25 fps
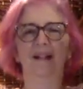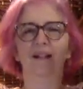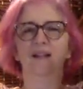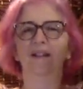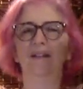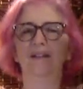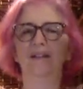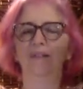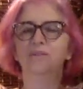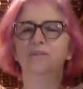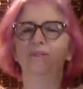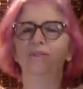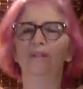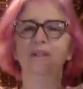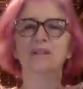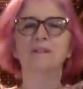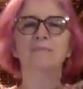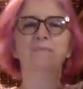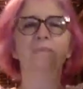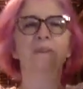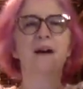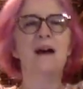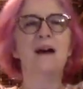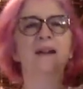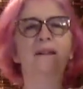You just
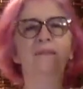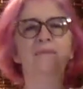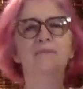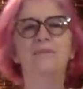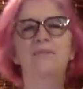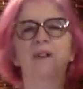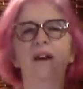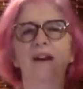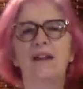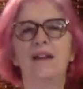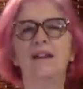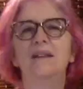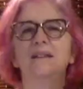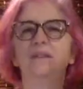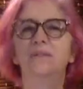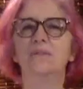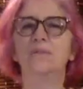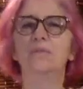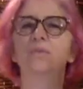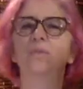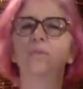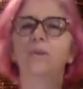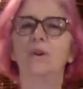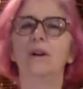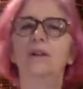modify it to
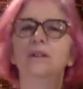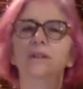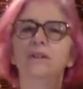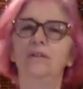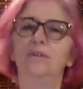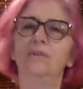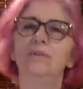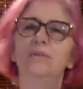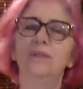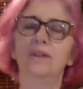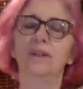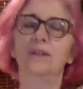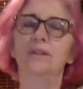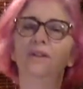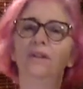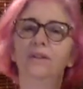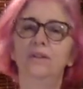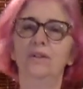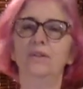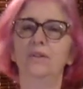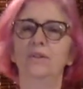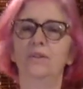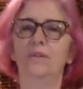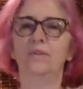what you can do.